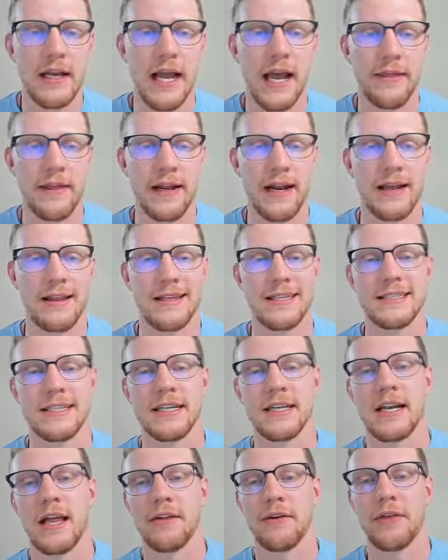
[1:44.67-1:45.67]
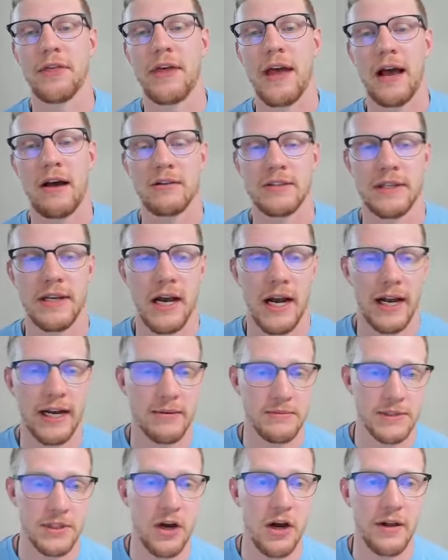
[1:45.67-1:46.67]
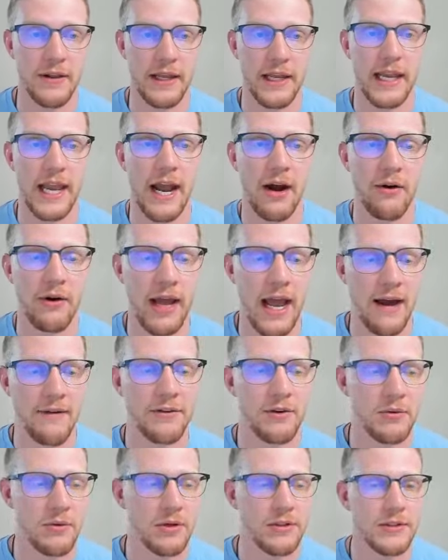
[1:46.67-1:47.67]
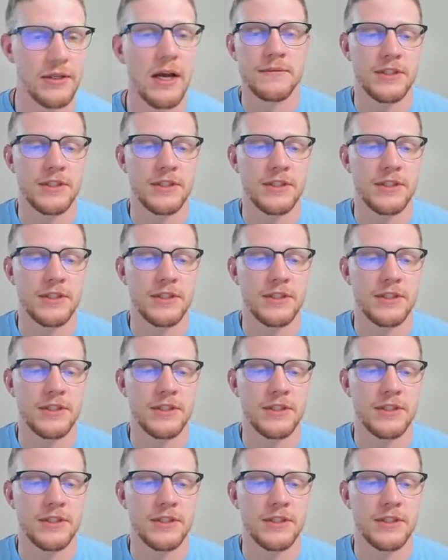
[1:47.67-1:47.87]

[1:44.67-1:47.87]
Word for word: And then I listed another thousand items on the account afterwards.